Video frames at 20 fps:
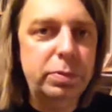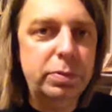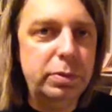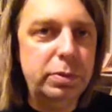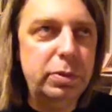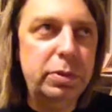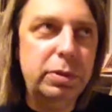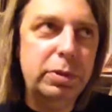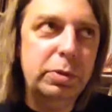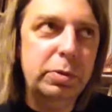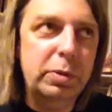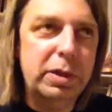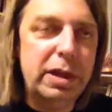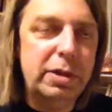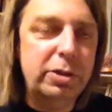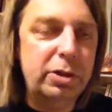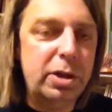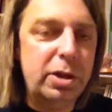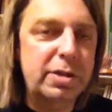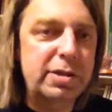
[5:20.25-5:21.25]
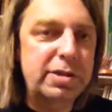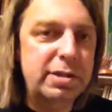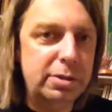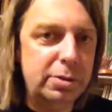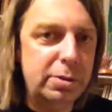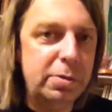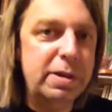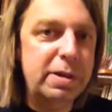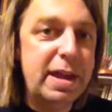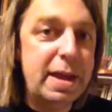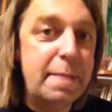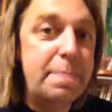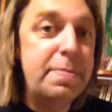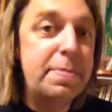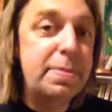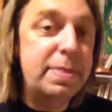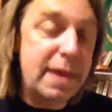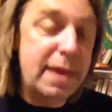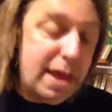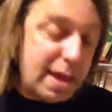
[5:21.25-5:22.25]
you can consider
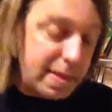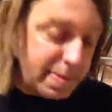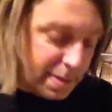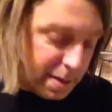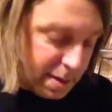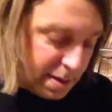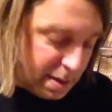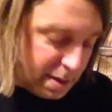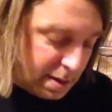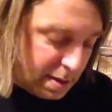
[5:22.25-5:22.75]
them dead.